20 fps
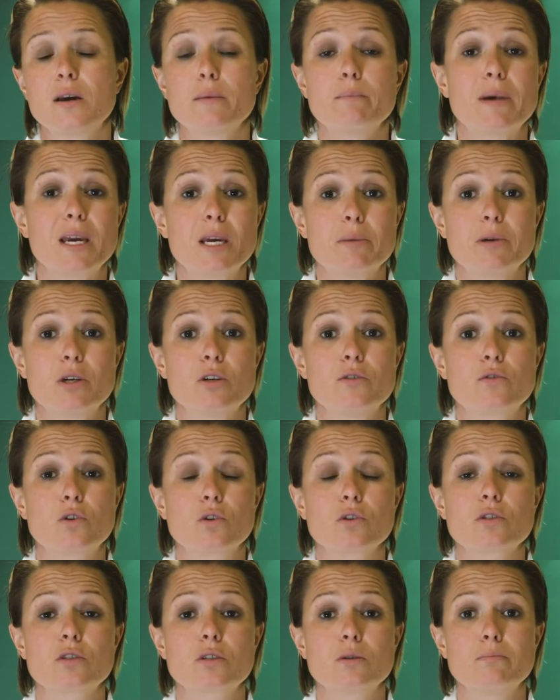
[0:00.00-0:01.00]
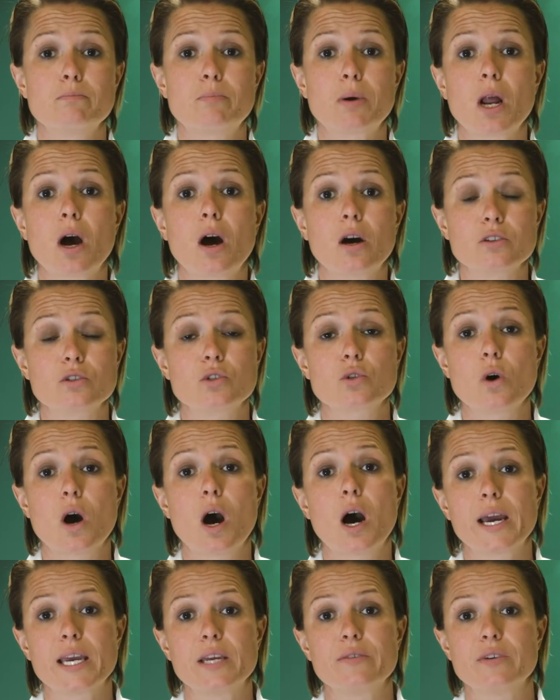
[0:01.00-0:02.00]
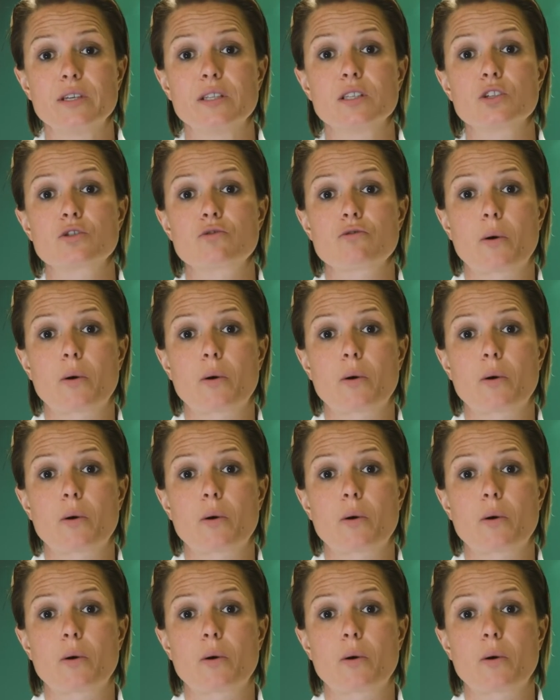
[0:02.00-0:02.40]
Maybe you've got some plants or ivy that's